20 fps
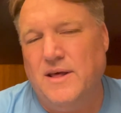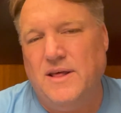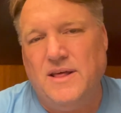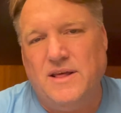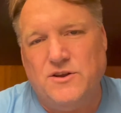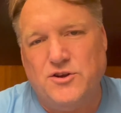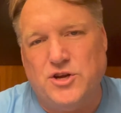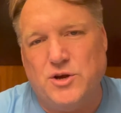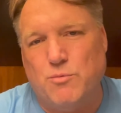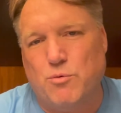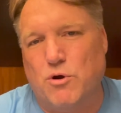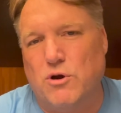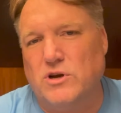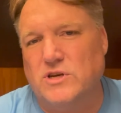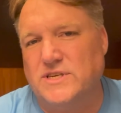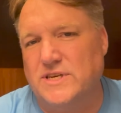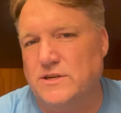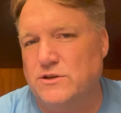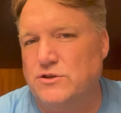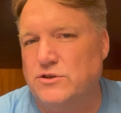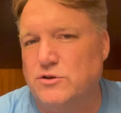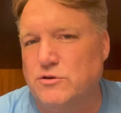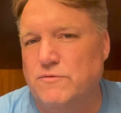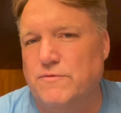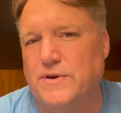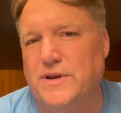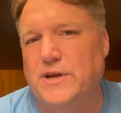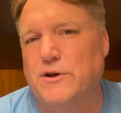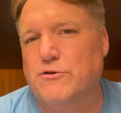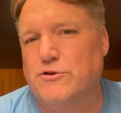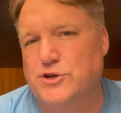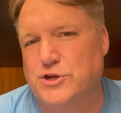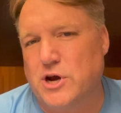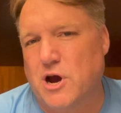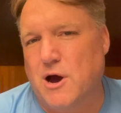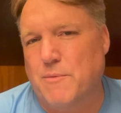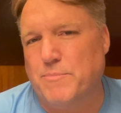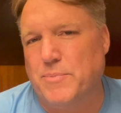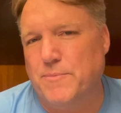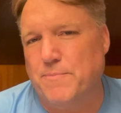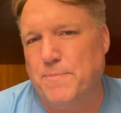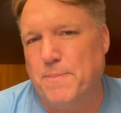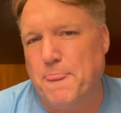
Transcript: She works in a souvenir shop.